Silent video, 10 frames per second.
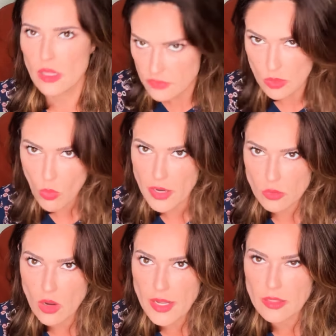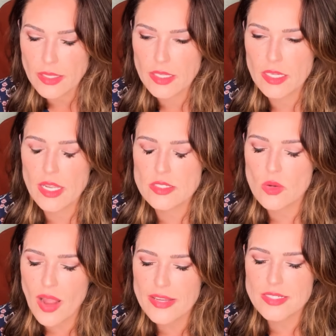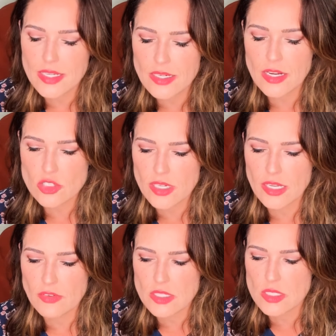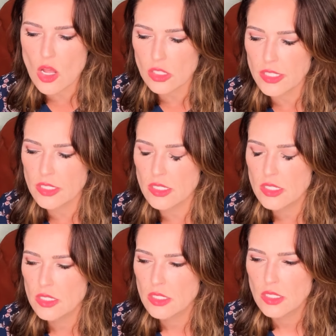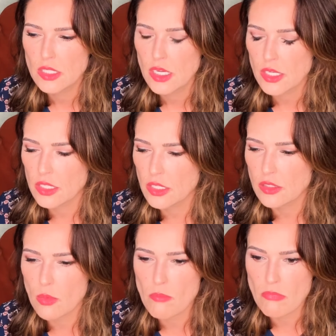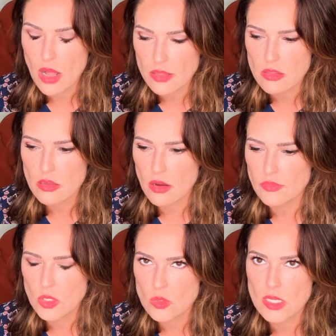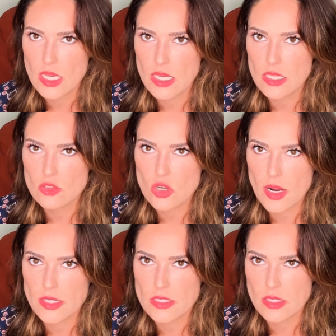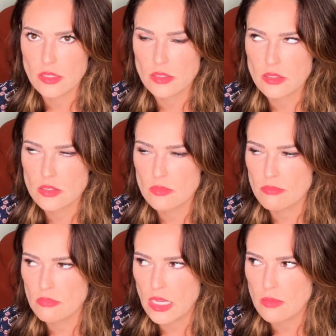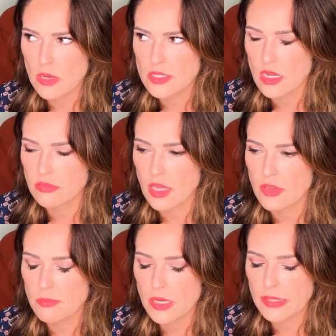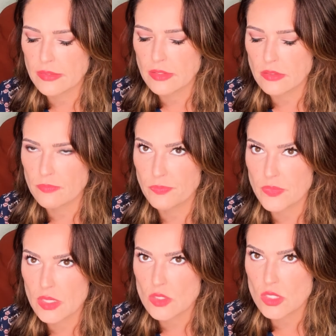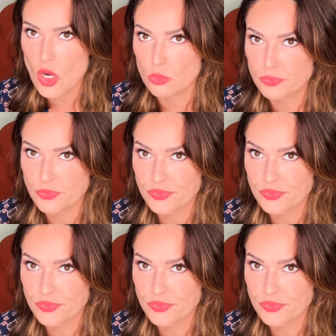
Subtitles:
loves it, why don't I like it? So I did. I tried to give it a solid, month of using it and tried to make myself love it, but I didn't. So